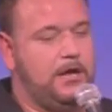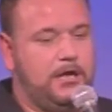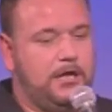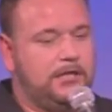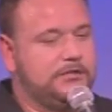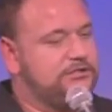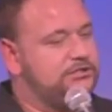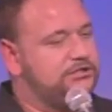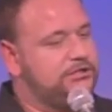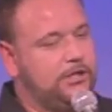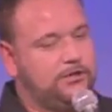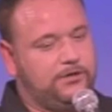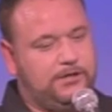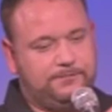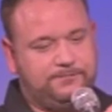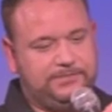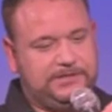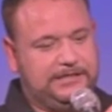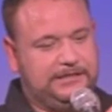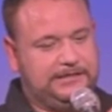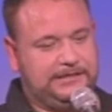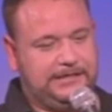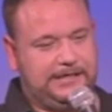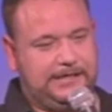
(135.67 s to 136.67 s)
So
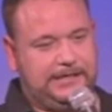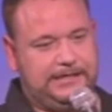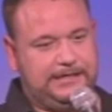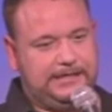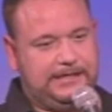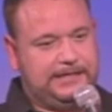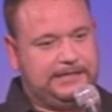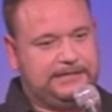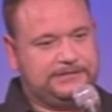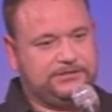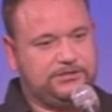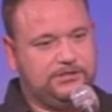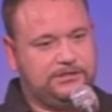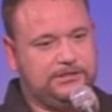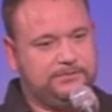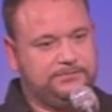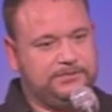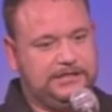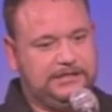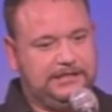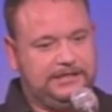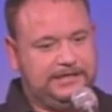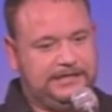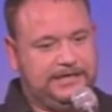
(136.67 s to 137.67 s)
completely
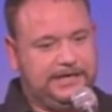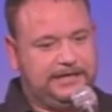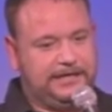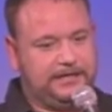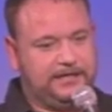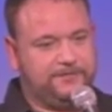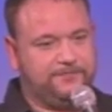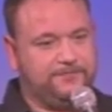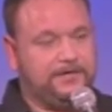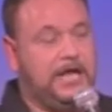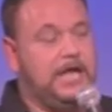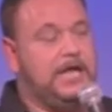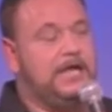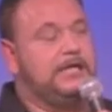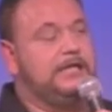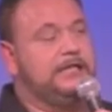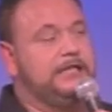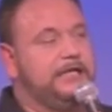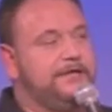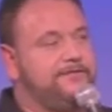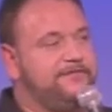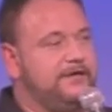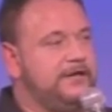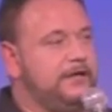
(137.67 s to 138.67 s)
negative.
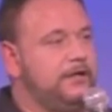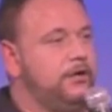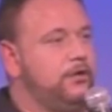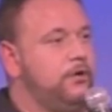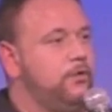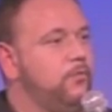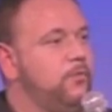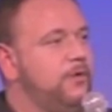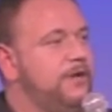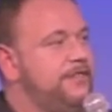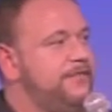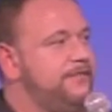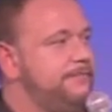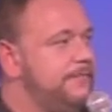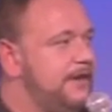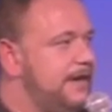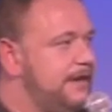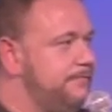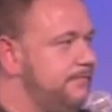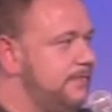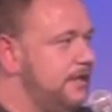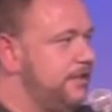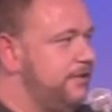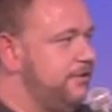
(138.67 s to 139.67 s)
Living with my
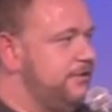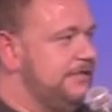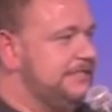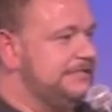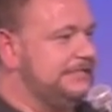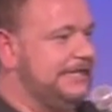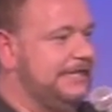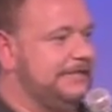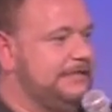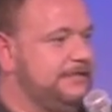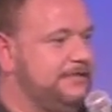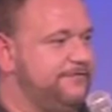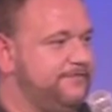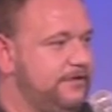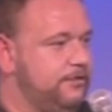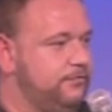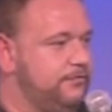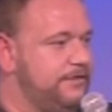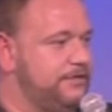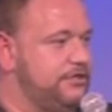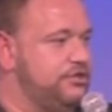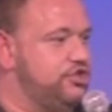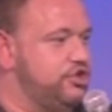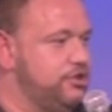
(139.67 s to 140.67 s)
mother is like living
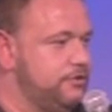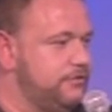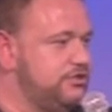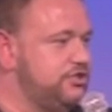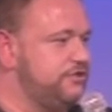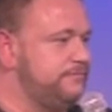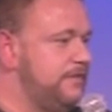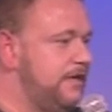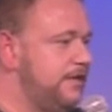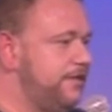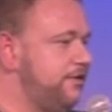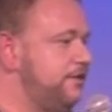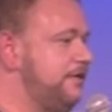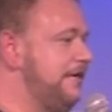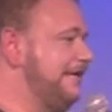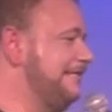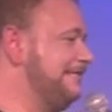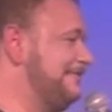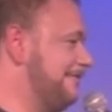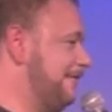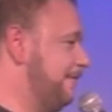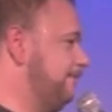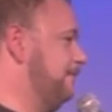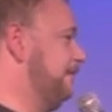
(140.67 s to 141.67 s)
with a Jewish mother,
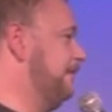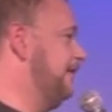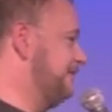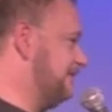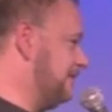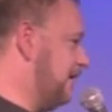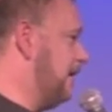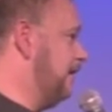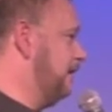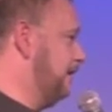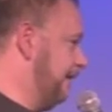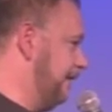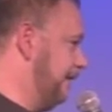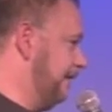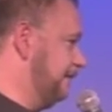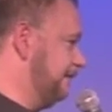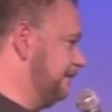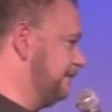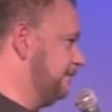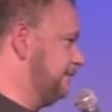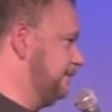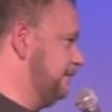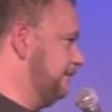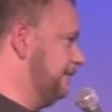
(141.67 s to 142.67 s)
except less
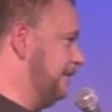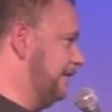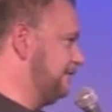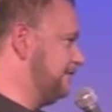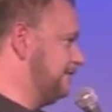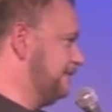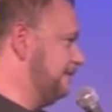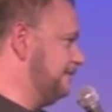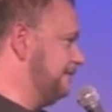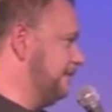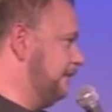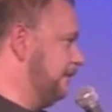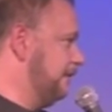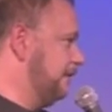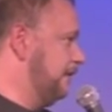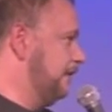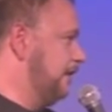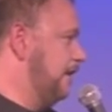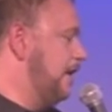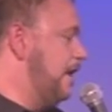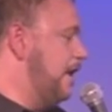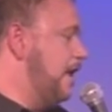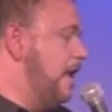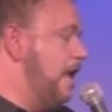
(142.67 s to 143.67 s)
holidays. That's the deal.
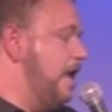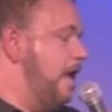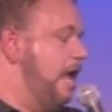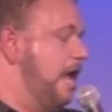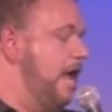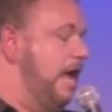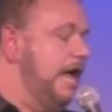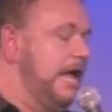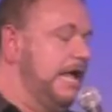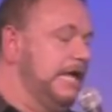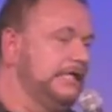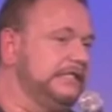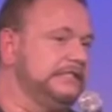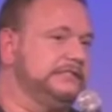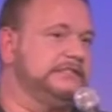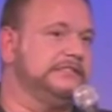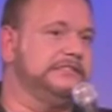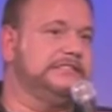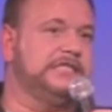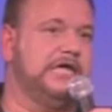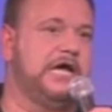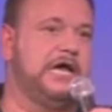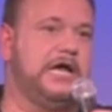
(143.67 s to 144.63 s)
And